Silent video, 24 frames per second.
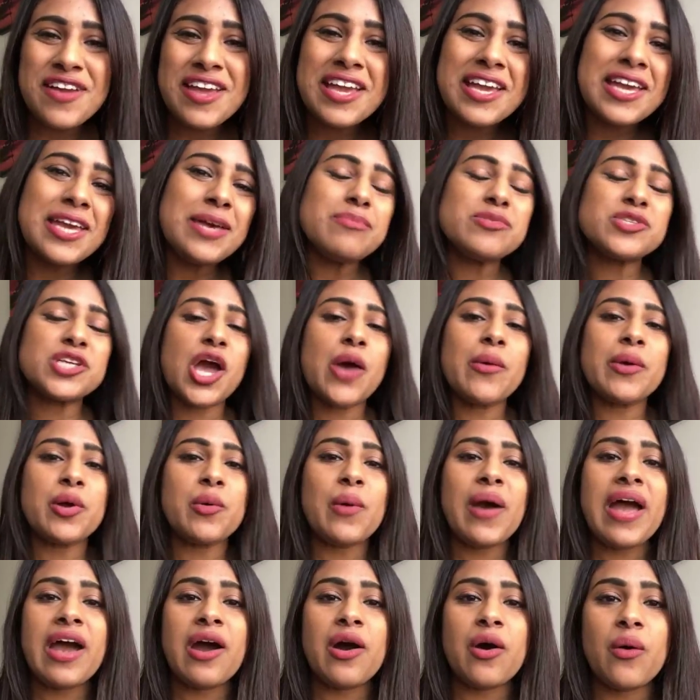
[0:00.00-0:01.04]
keeps going
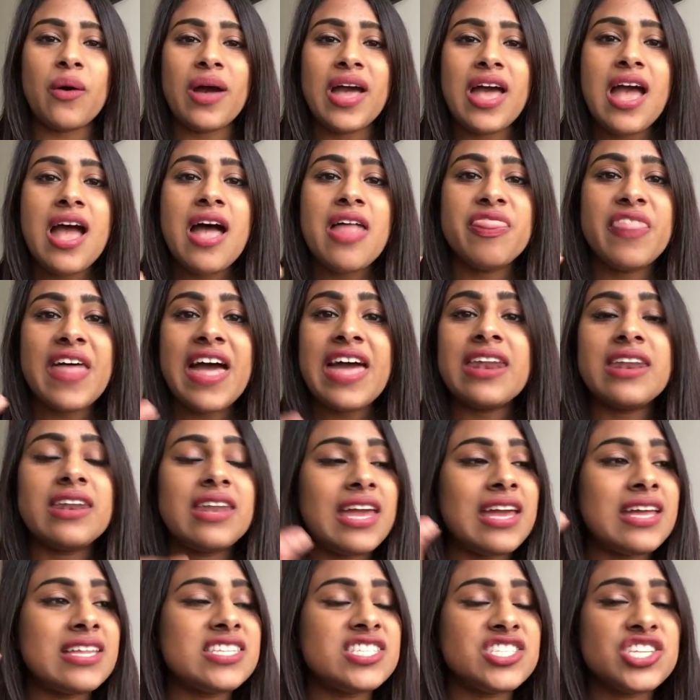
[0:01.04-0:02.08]
well, then
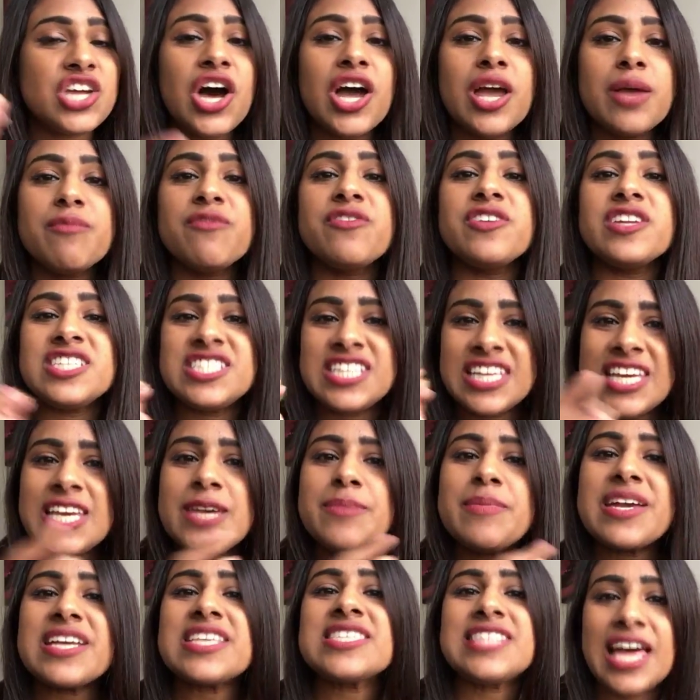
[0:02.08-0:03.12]
it's time for Team
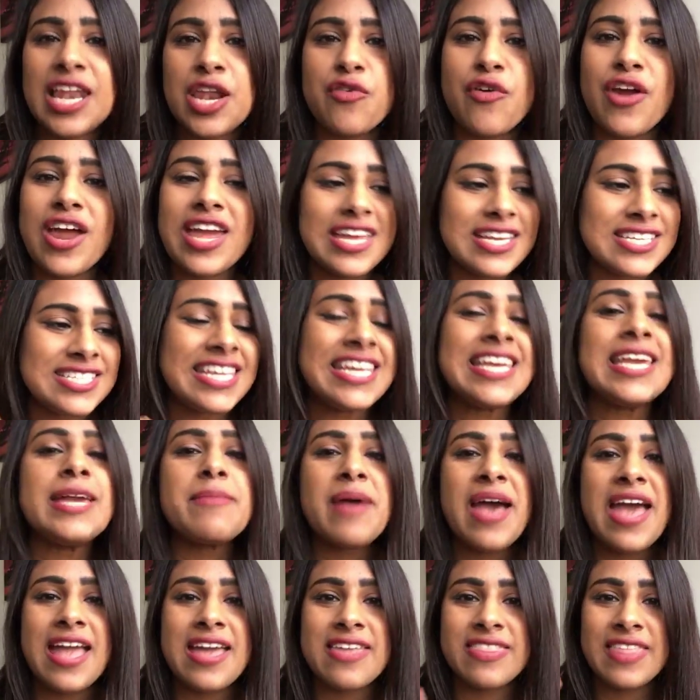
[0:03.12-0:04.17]
Accelerate, Team
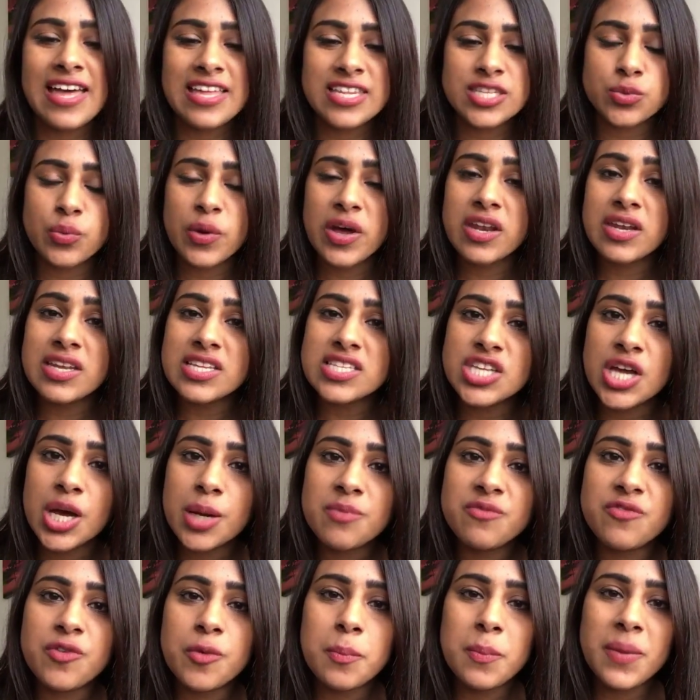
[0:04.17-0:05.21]
A. That's when it's time
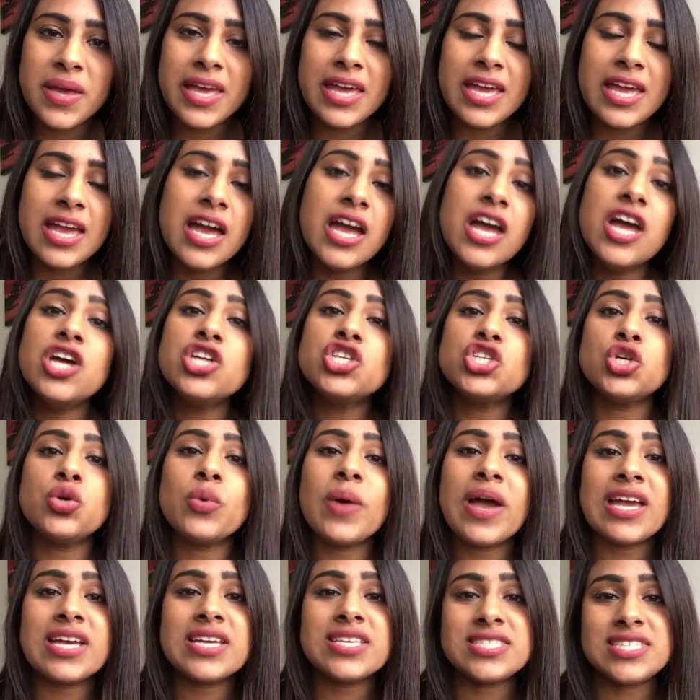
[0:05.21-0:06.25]
for me to
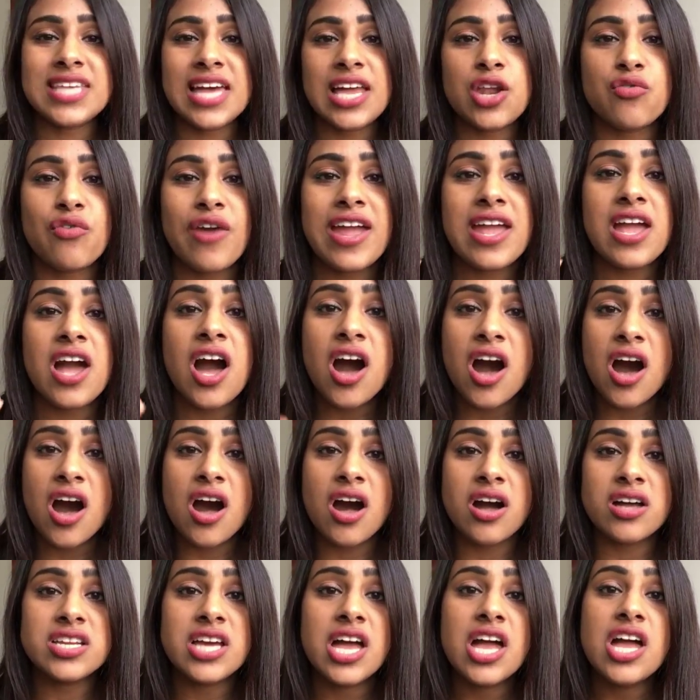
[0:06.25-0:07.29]
accelerate
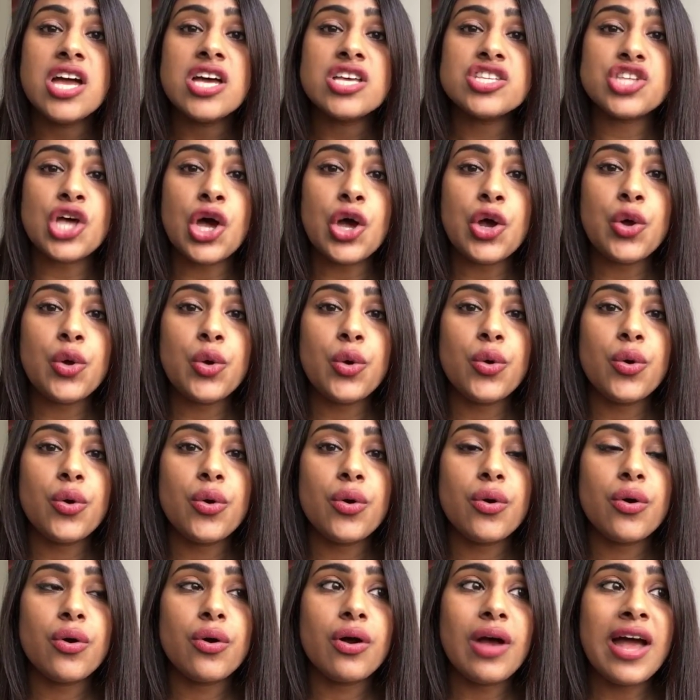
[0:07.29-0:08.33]
hard. So
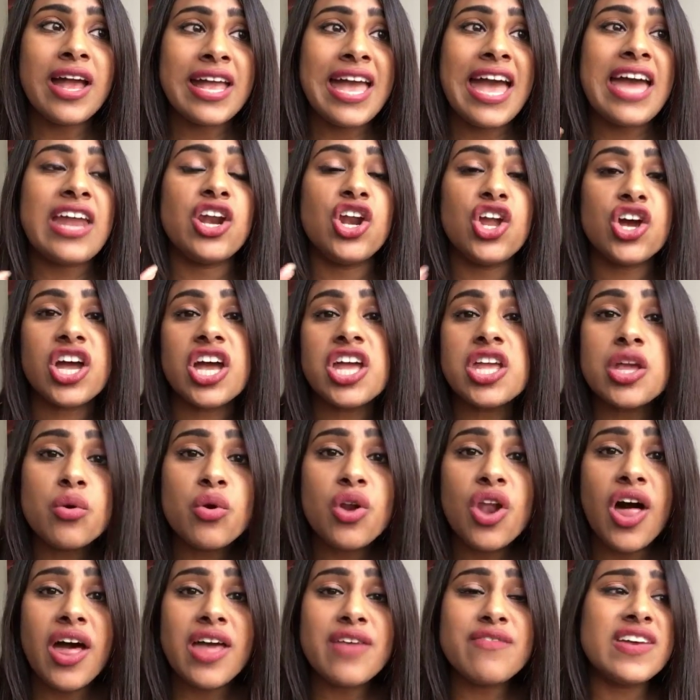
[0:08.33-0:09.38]
again, look at your
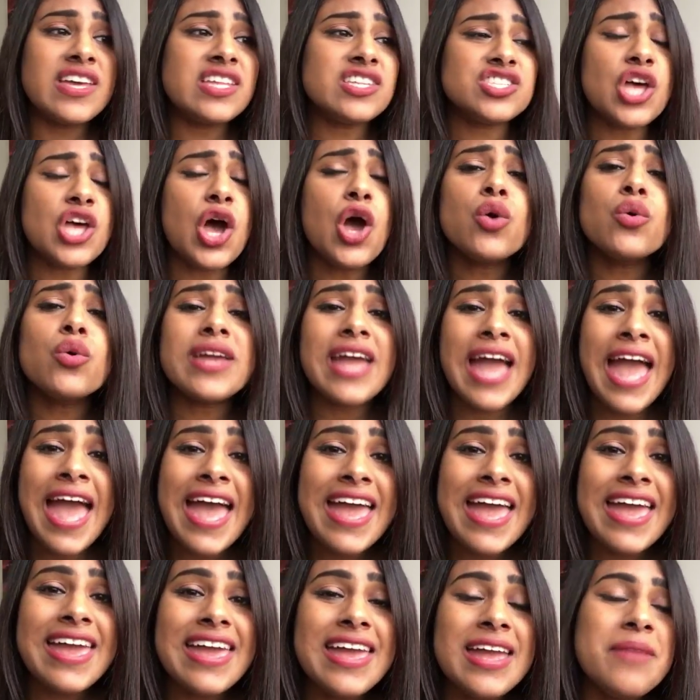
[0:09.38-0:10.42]
life. It's
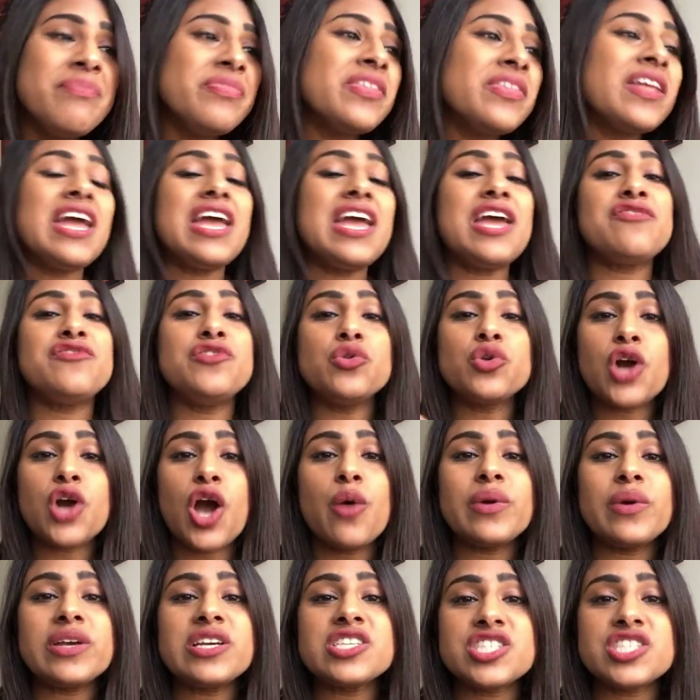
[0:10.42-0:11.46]
okay if you're
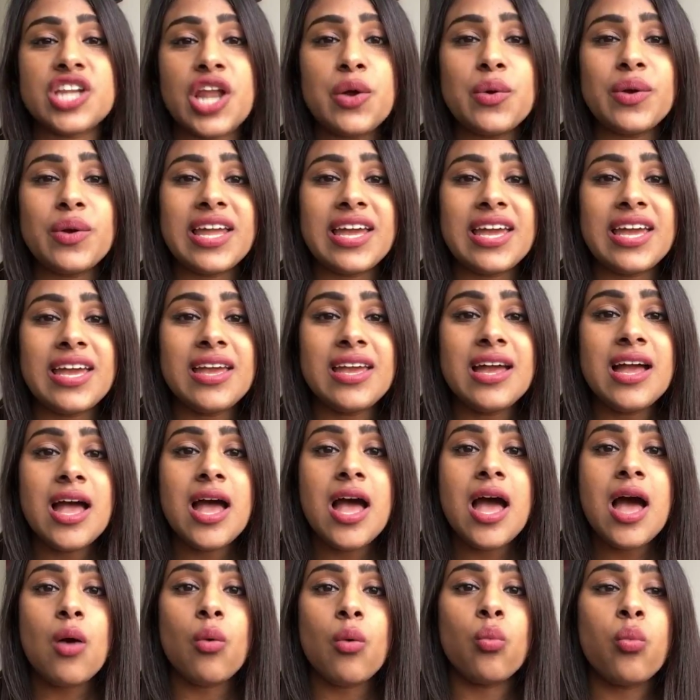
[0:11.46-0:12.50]
going slowly.
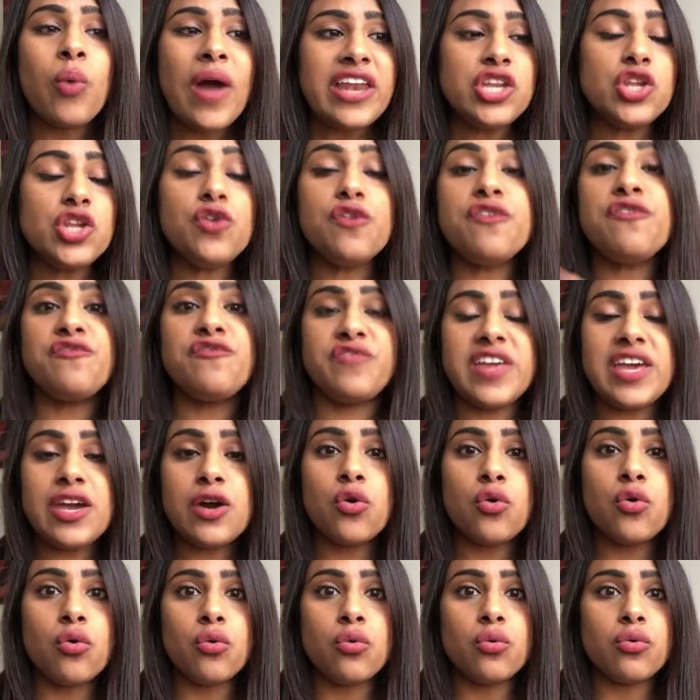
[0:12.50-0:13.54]
When you
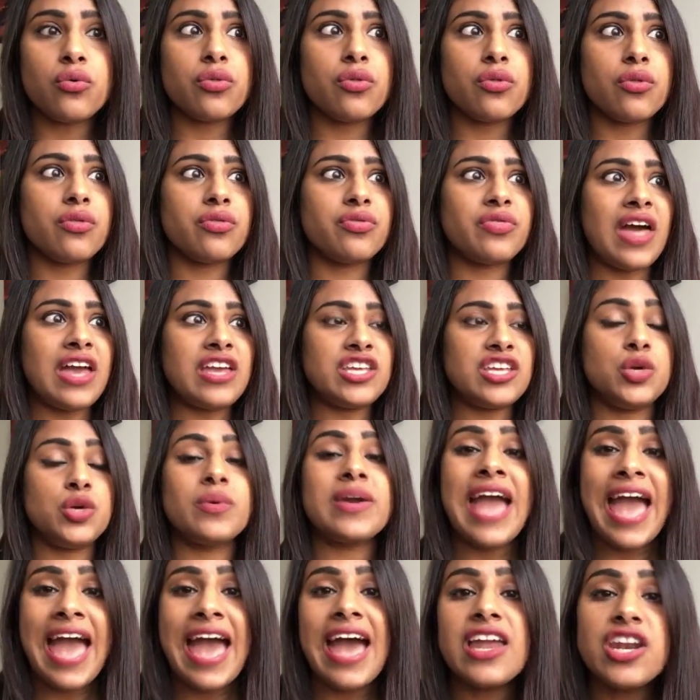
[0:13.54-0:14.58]
feel that you
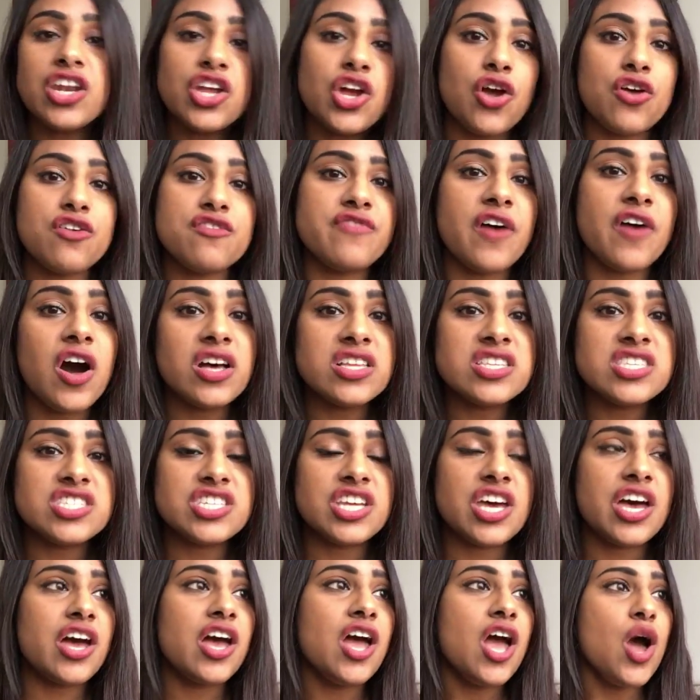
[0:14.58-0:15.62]
can go
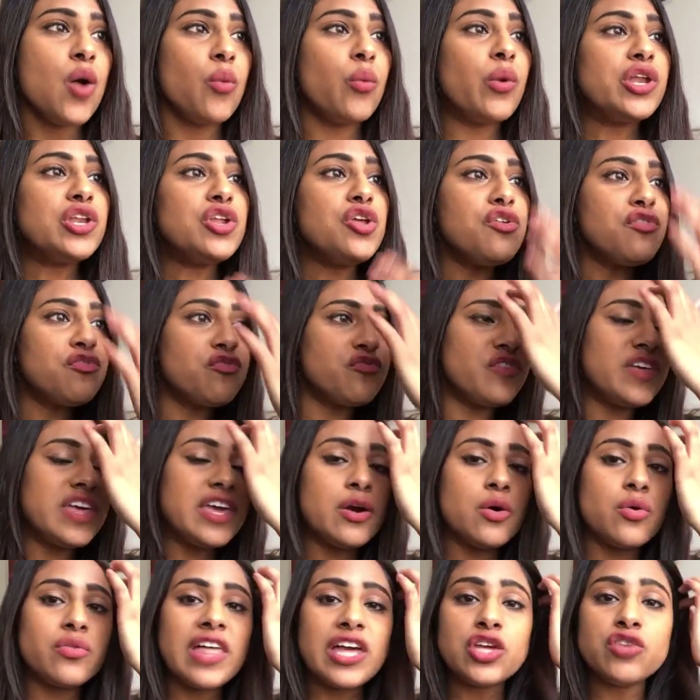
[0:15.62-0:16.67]
faster, when you
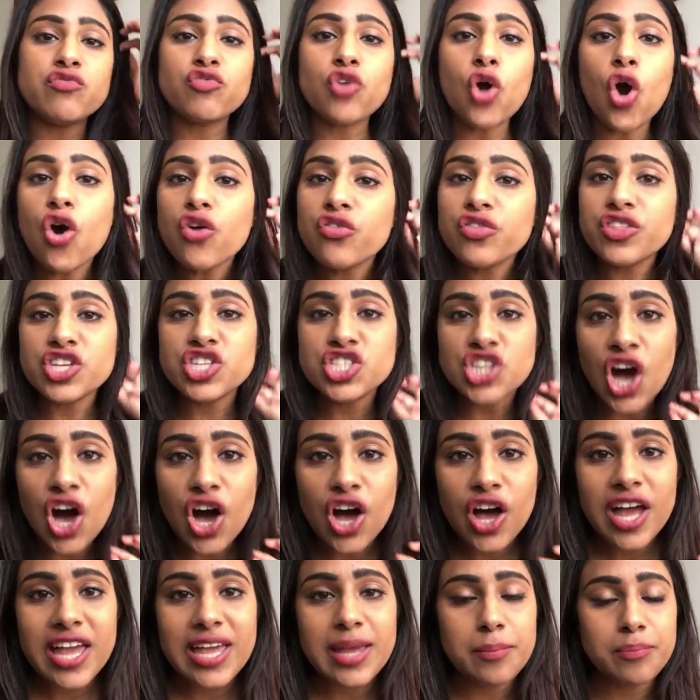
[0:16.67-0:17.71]
feel that you've got the
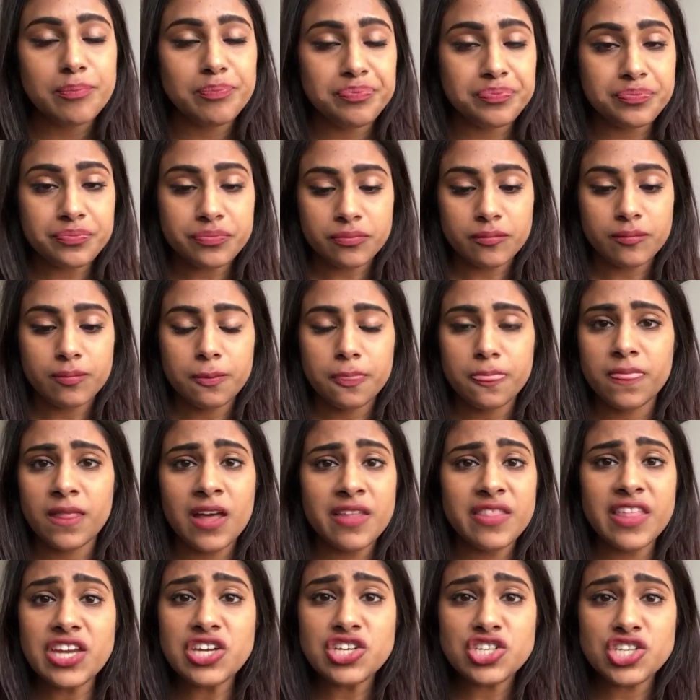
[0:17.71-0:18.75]
time,
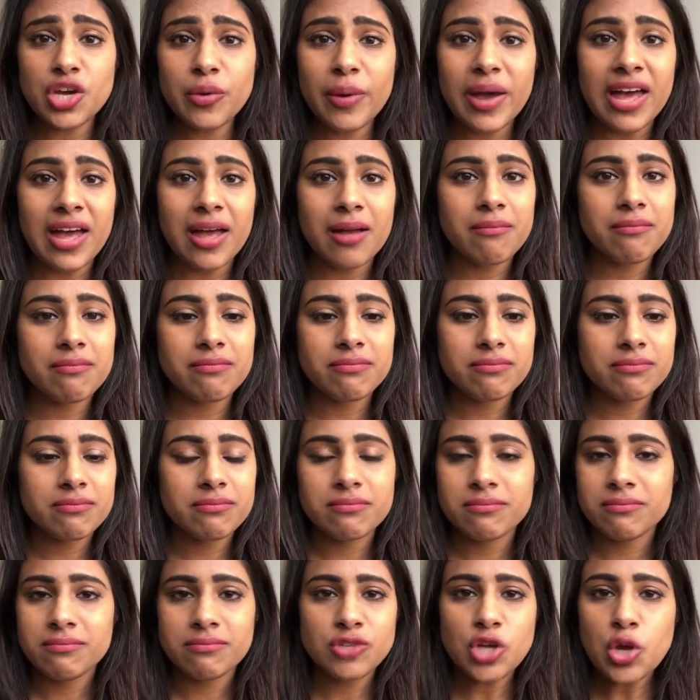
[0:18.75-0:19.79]
then do it.
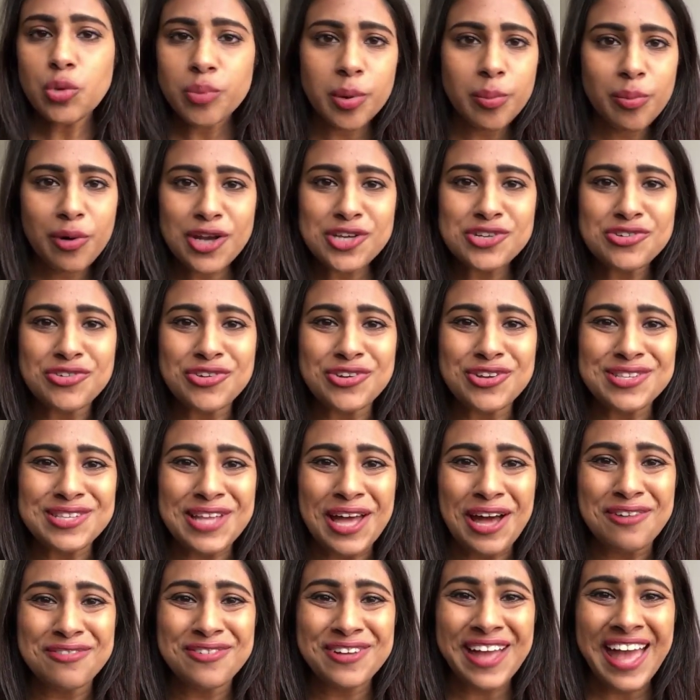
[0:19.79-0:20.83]
Don't put pressure on
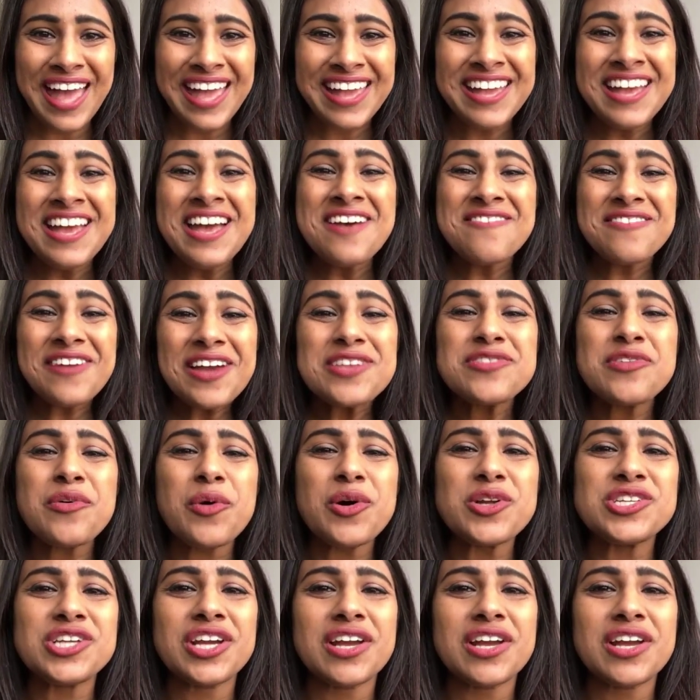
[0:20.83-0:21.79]
yourself, okay? Thanks for watching.